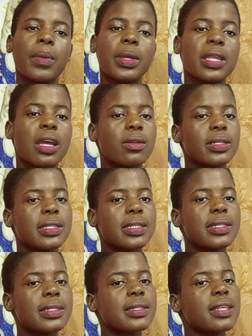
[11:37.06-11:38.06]
But there is
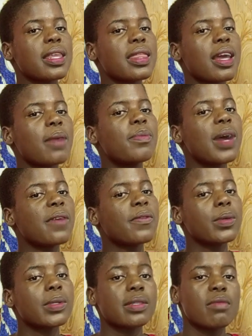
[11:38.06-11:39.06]
this thing that
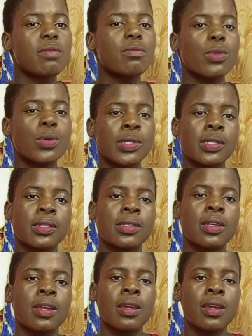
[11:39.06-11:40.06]
baffles me most
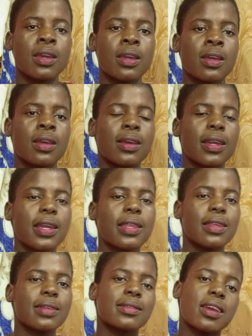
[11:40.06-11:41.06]

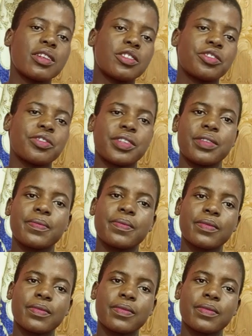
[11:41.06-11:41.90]
in this country.